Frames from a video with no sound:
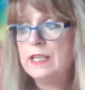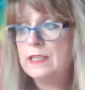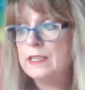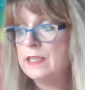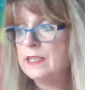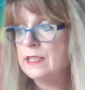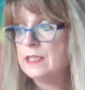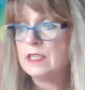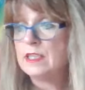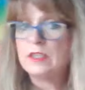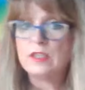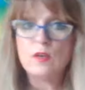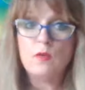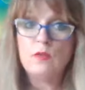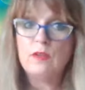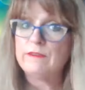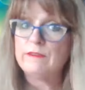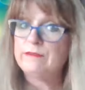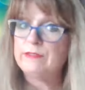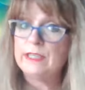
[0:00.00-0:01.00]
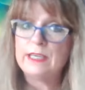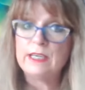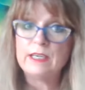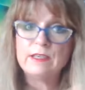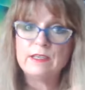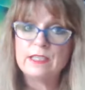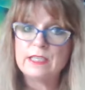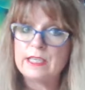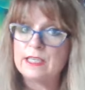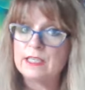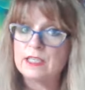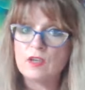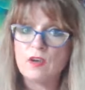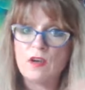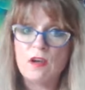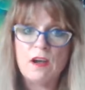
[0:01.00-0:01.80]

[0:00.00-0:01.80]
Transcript: it, it's solar flares it's